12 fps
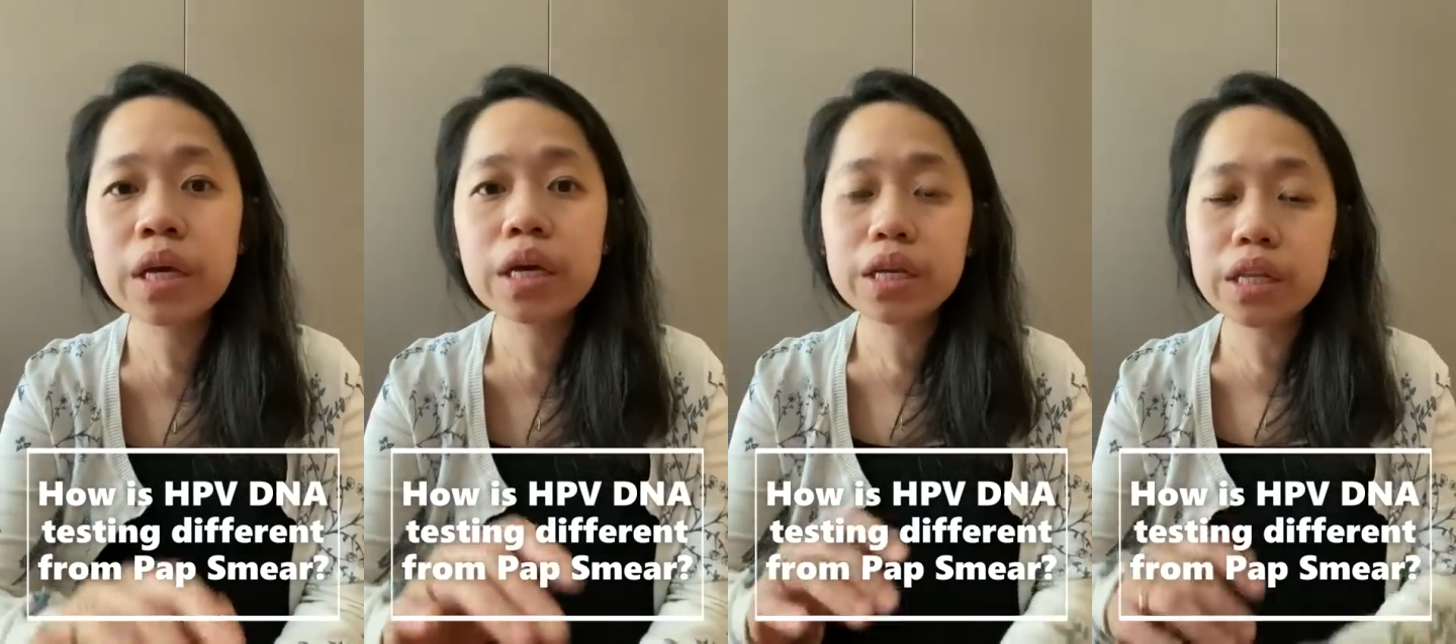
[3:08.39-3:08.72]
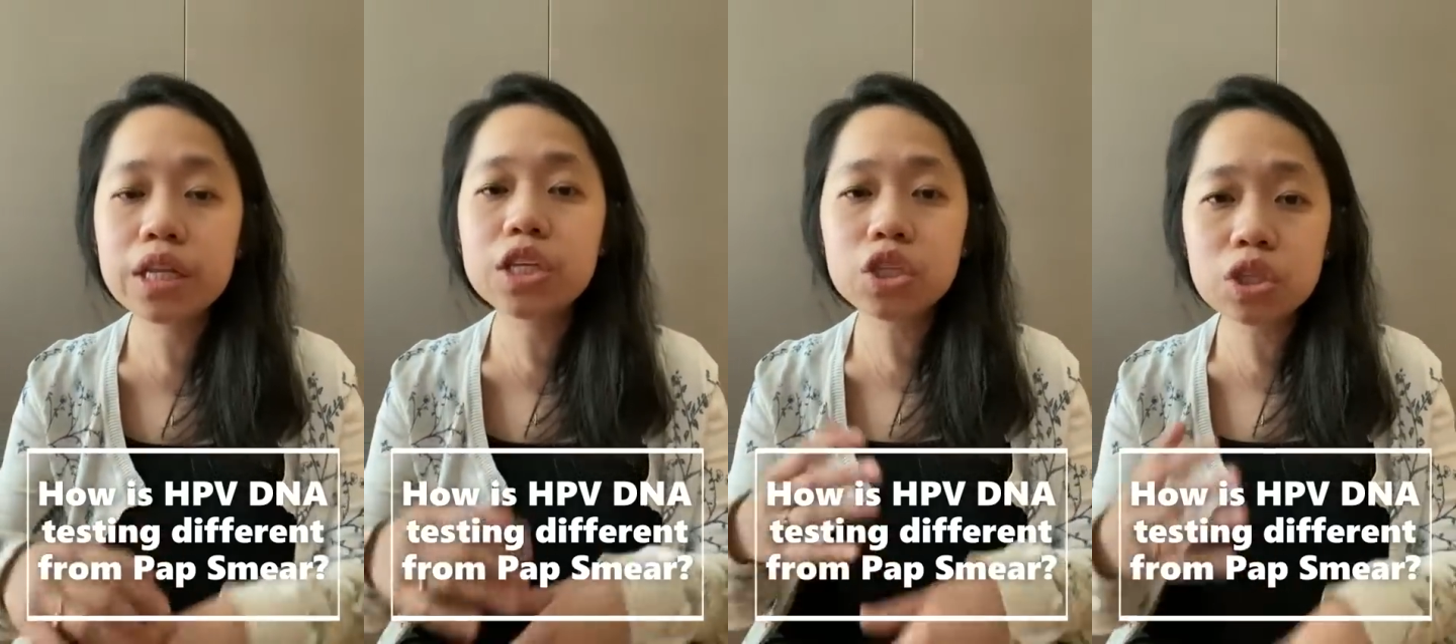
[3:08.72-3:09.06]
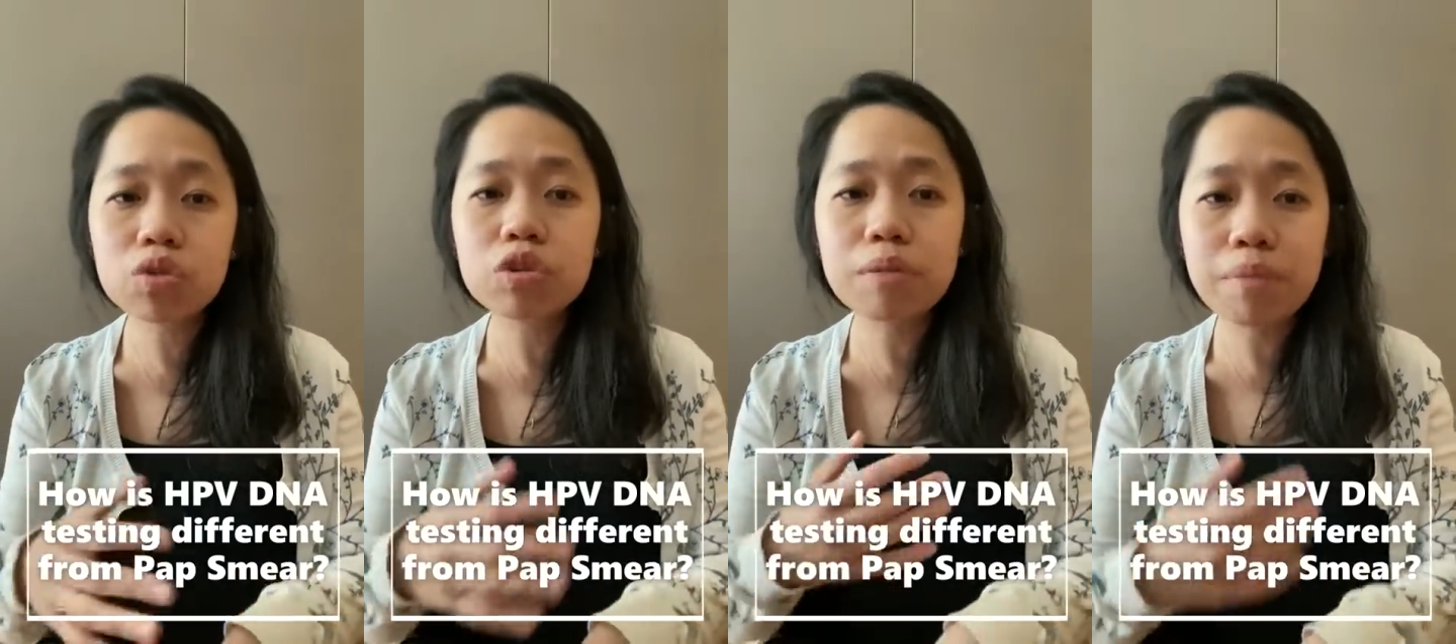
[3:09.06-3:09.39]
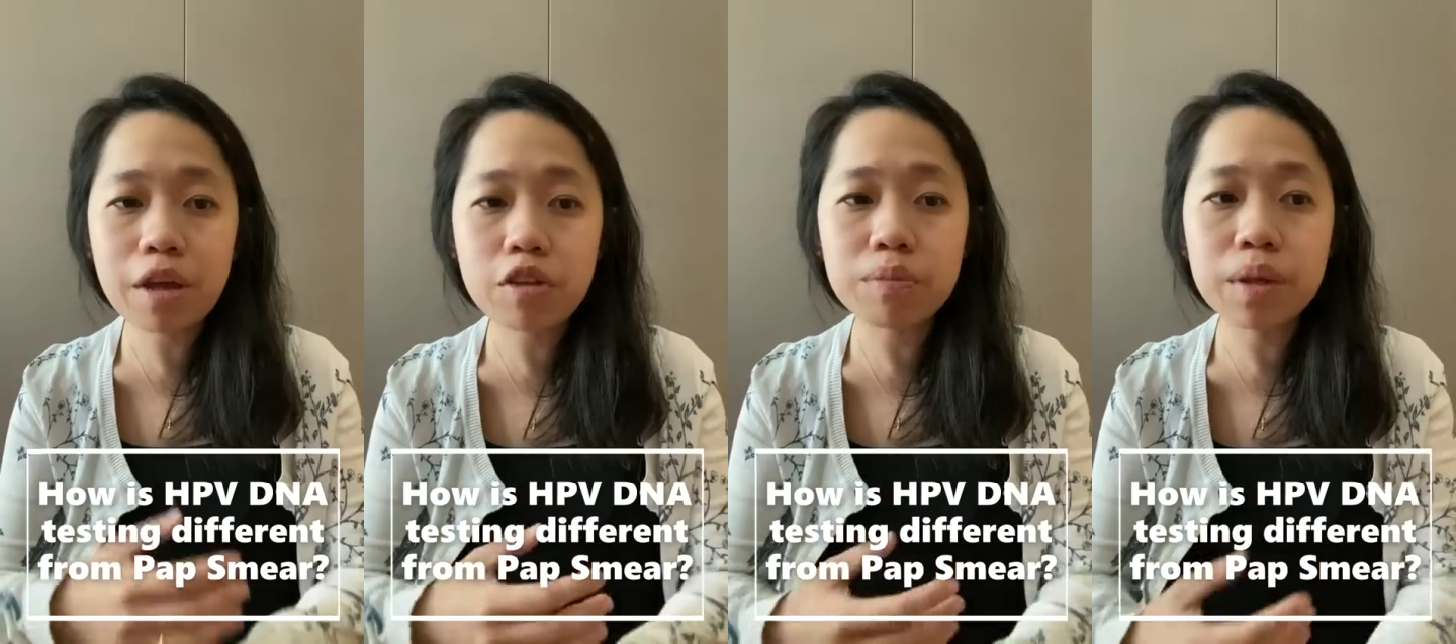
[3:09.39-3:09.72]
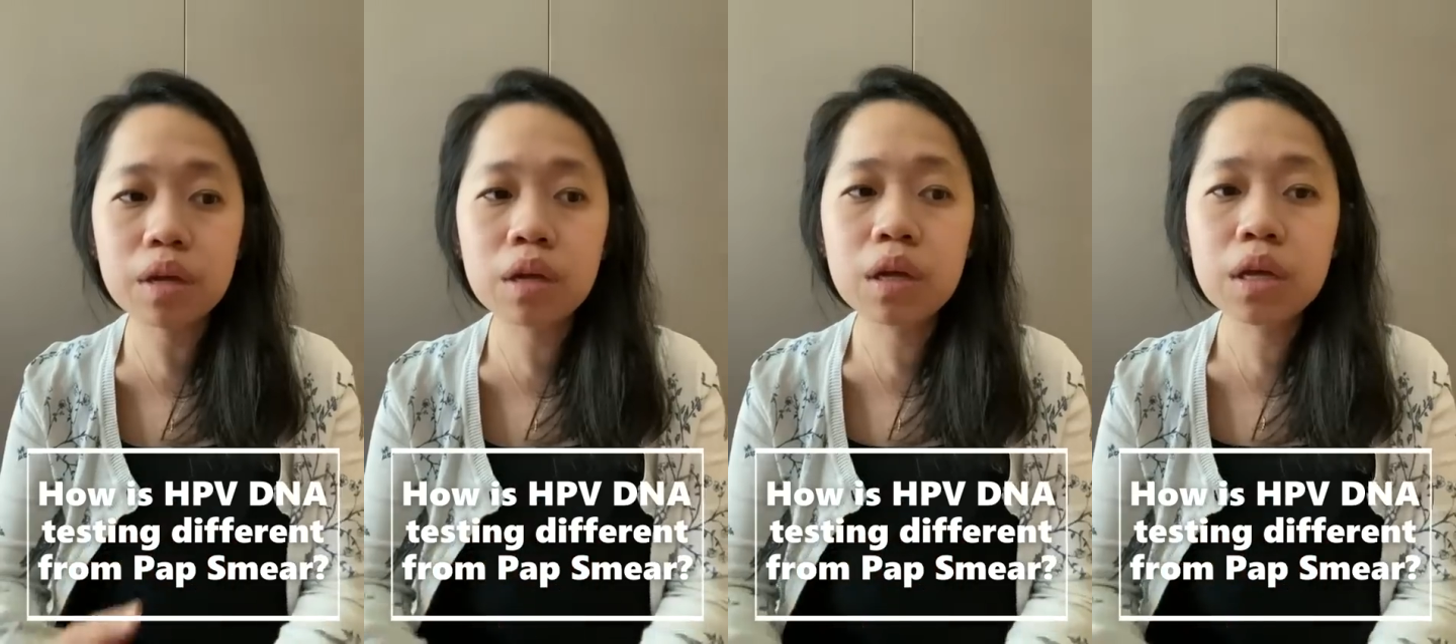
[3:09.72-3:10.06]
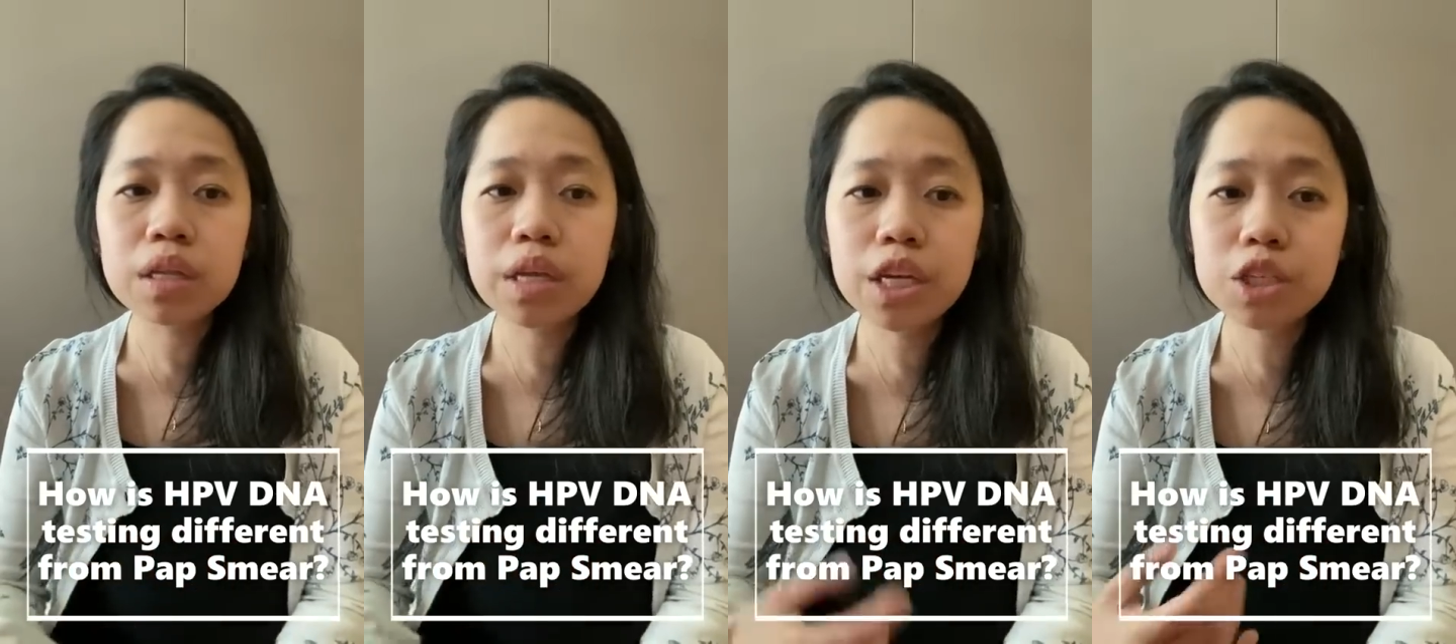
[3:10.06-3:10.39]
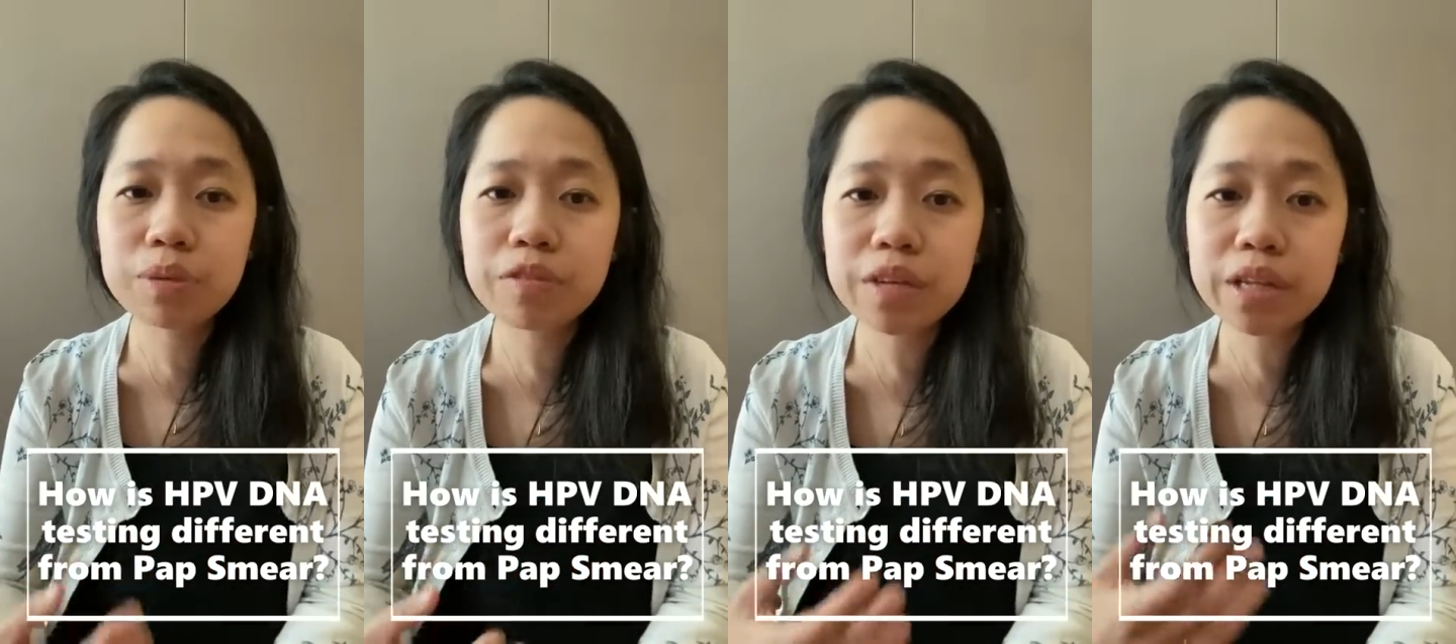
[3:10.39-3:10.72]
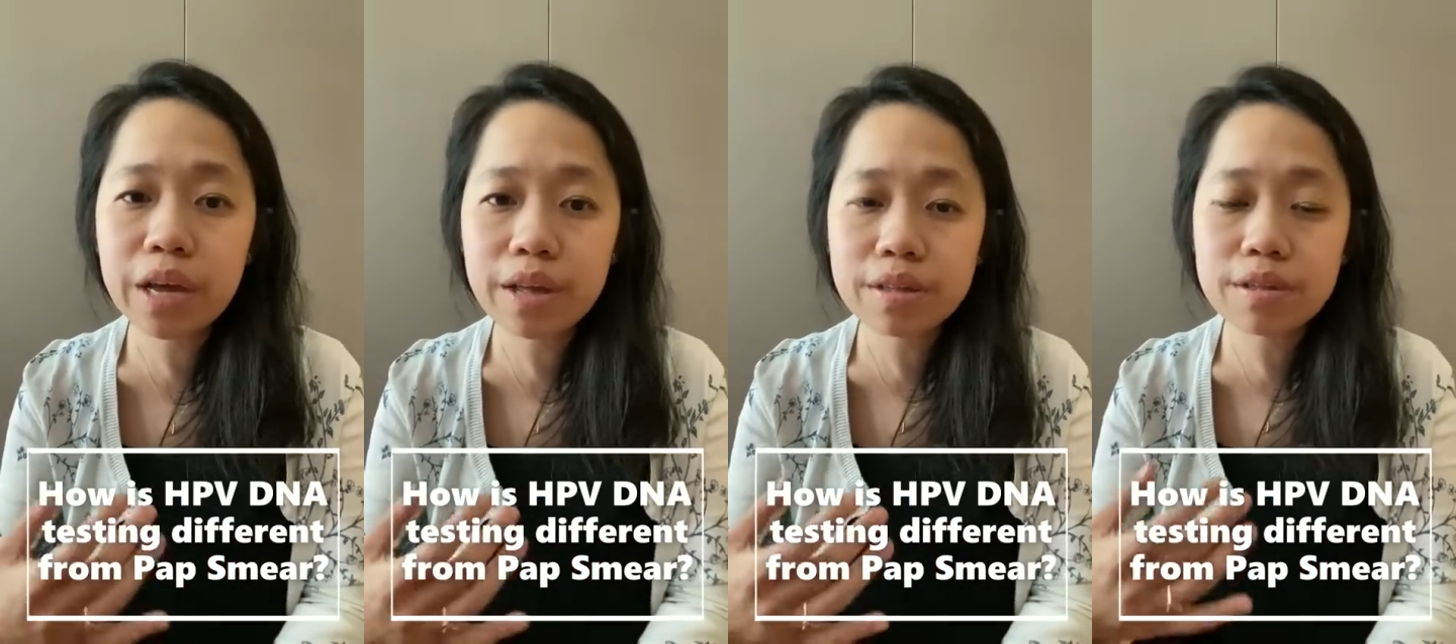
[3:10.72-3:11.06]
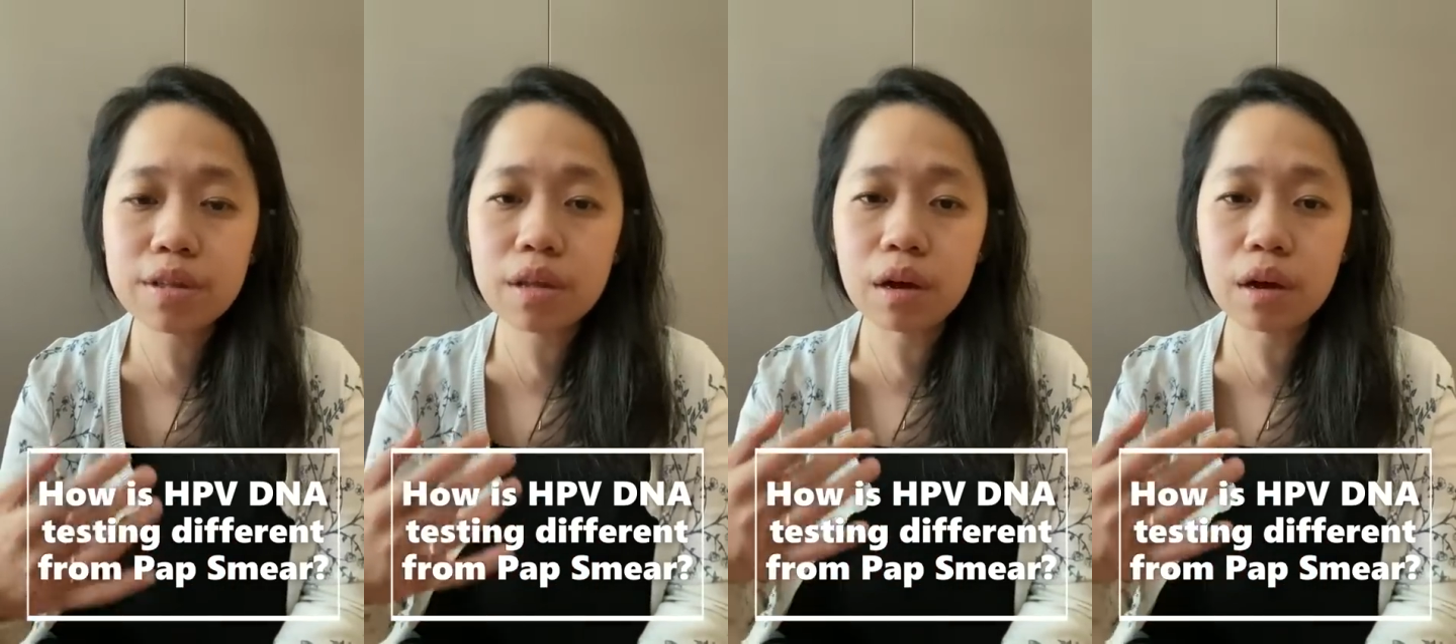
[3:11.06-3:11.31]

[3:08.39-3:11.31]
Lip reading: In addition to the Pap Smear, the HPV test